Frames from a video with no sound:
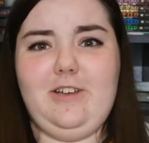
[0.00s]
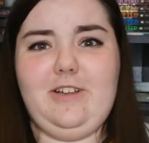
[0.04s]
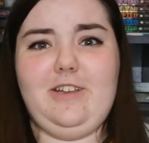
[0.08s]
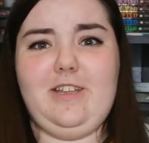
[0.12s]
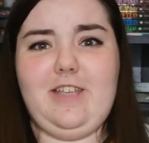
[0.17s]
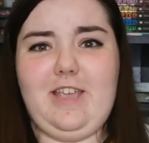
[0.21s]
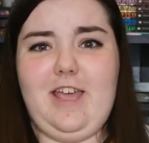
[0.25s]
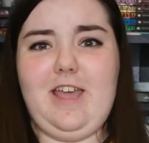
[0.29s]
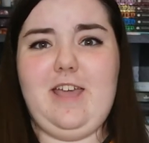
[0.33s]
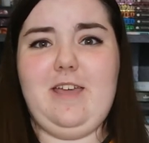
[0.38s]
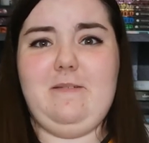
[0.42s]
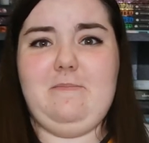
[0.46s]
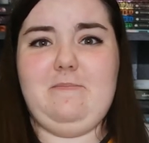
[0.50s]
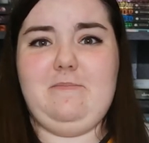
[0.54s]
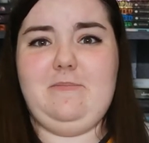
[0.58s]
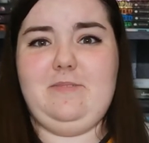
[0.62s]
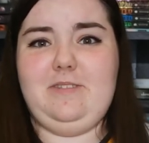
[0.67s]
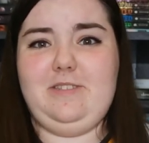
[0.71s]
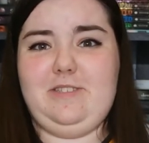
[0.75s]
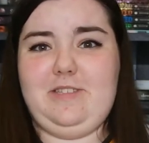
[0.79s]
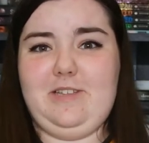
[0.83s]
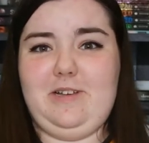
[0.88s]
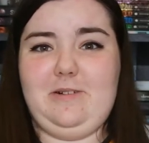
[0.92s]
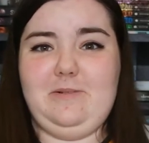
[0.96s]
game.
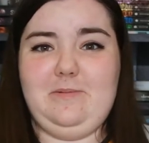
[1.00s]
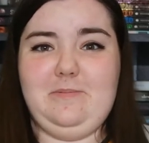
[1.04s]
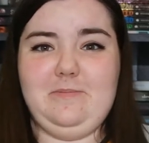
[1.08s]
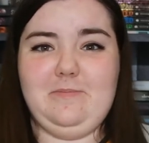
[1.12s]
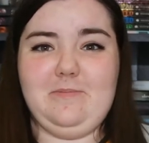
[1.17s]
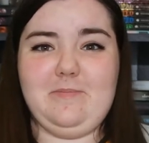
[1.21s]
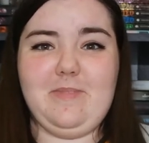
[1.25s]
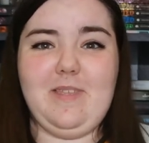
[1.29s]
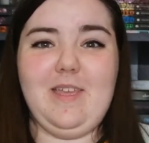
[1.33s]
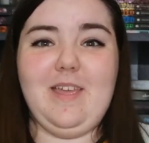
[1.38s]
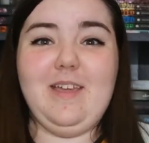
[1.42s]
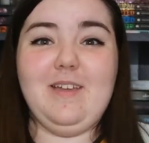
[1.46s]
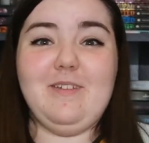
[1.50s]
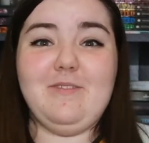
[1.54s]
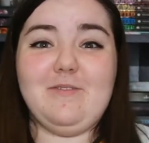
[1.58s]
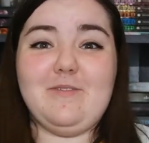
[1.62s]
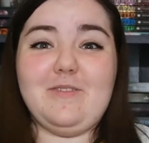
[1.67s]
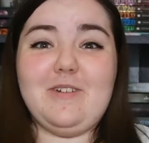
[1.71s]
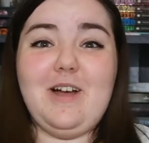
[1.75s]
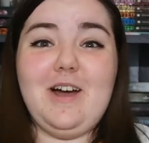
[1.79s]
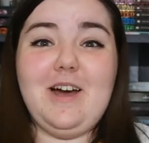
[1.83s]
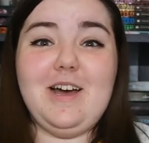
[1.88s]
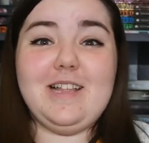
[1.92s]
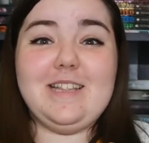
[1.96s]
So
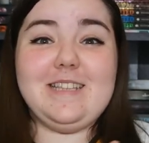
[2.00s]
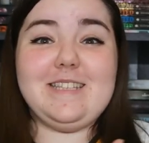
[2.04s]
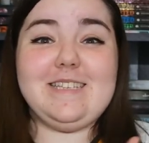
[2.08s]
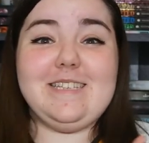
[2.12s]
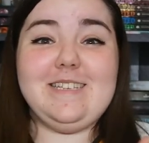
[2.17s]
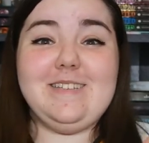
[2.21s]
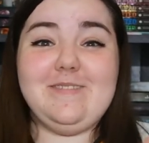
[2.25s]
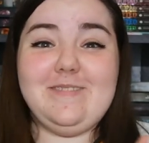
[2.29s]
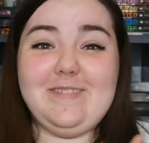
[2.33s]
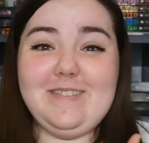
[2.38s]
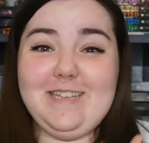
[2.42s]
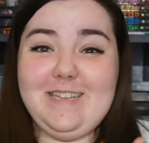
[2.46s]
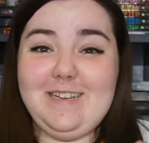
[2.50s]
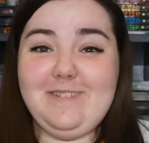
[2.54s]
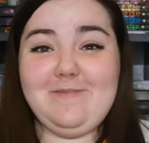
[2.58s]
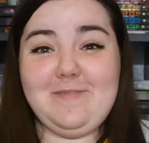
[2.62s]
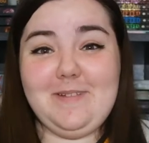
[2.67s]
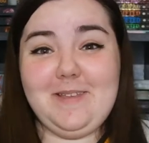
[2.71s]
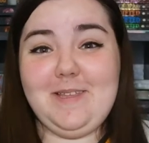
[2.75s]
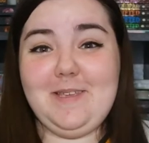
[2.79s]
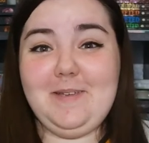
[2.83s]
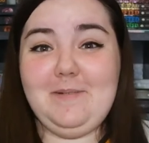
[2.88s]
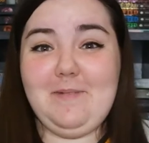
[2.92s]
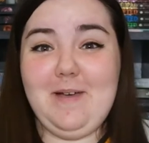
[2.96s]
France, you did
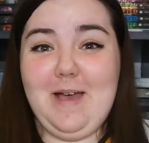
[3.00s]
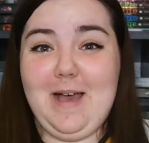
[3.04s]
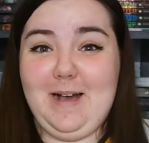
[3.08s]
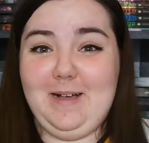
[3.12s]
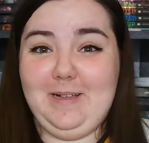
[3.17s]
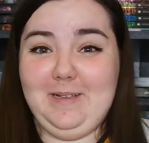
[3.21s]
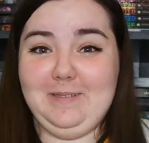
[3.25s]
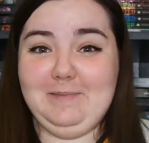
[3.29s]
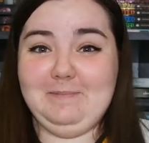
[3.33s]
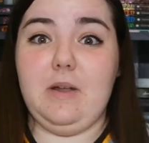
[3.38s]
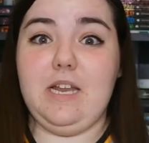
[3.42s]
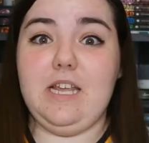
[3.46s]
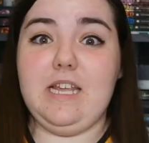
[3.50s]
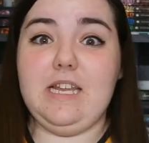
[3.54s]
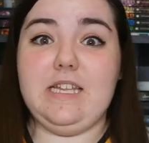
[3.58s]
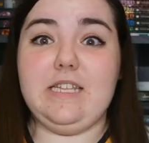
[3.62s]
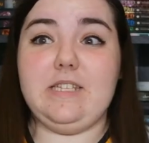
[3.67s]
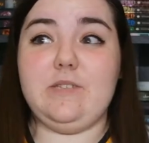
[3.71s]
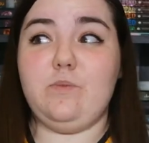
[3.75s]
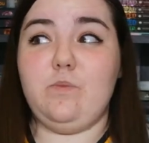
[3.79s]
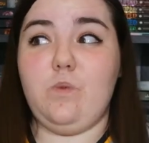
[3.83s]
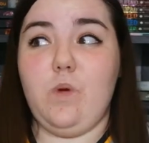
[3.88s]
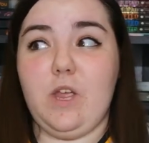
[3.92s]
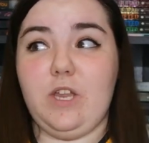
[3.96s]
really well. It
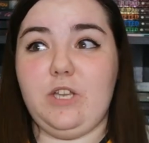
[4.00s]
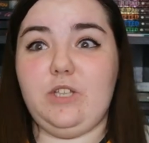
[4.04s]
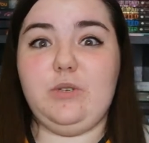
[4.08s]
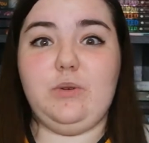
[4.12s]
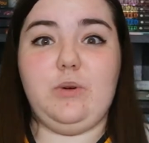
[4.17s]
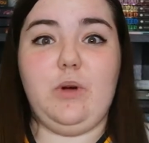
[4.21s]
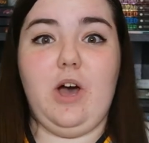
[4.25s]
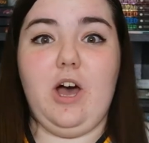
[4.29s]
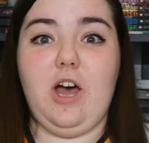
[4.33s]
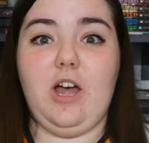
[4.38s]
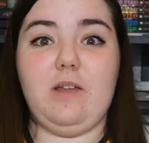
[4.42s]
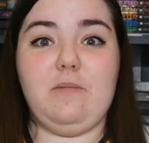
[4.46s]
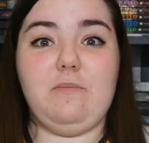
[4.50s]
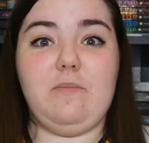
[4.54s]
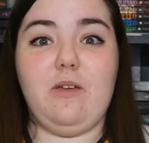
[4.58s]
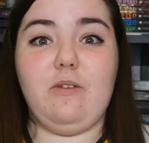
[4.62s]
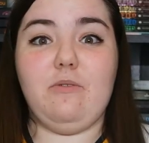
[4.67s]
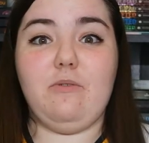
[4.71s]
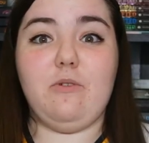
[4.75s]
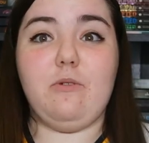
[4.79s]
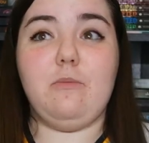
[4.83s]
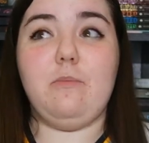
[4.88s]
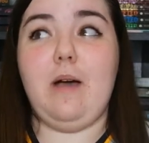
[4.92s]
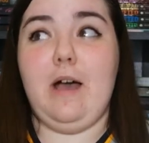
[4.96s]
is way too hot in my
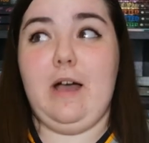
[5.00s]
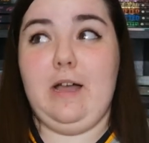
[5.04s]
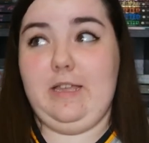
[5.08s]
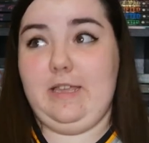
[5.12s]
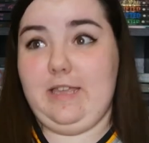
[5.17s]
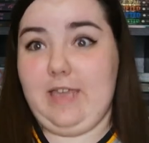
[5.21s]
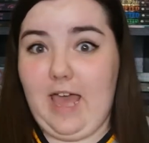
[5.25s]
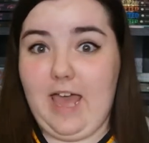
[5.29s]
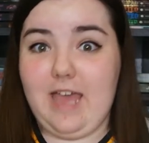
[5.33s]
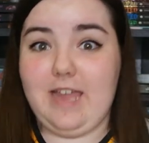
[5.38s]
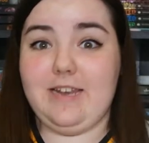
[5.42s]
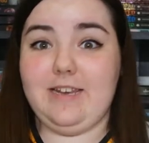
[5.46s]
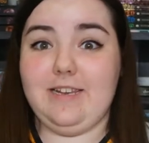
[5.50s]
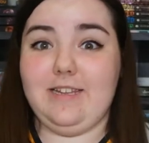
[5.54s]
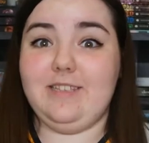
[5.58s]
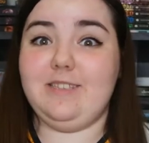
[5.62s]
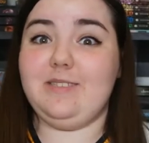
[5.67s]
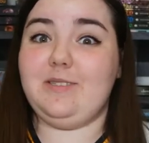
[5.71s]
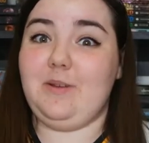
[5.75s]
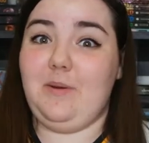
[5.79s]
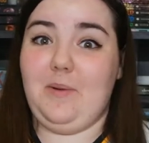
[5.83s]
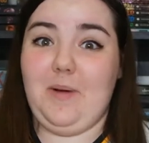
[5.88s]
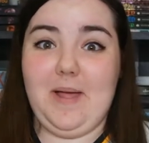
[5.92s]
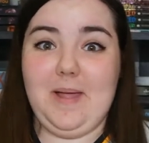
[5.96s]
room again,
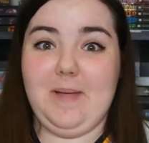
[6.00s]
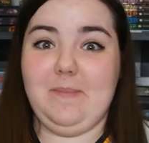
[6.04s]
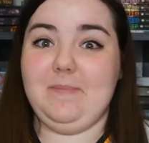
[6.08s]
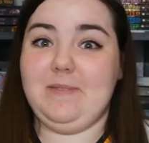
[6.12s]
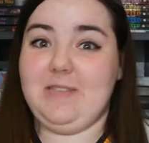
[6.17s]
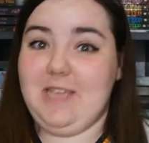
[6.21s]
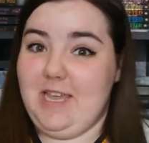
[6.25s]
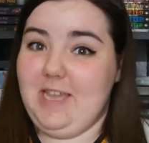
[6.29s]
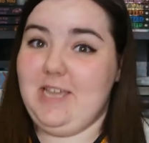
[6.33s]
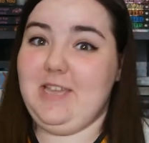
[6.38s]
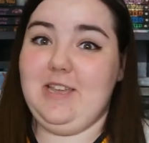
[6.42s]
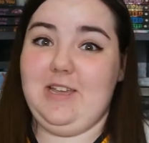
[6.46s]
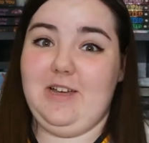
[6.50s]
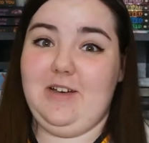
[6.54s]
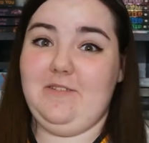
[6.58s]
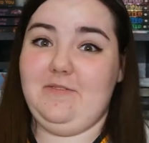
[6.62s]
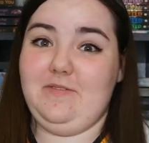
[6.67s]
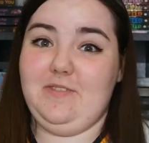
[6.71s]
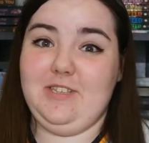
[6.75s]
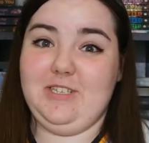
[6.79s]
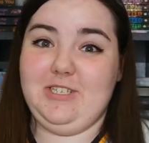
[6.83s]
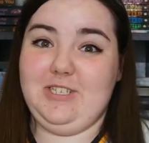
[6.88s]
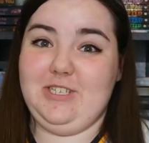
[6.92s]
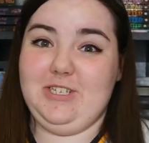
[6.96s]
so I am taking
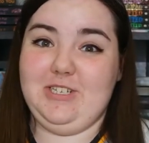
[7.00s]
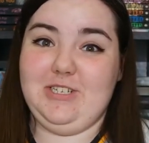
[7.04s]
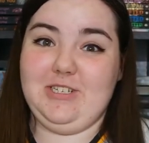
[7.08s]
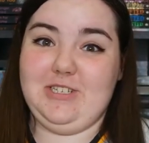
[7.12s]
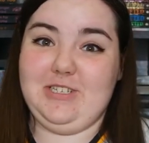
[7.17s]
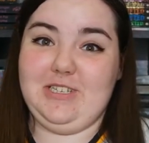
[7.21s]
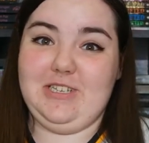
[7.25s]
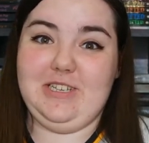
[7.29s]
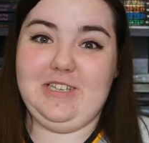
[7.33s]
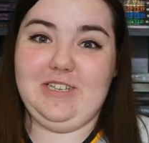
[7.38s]
off this jersey.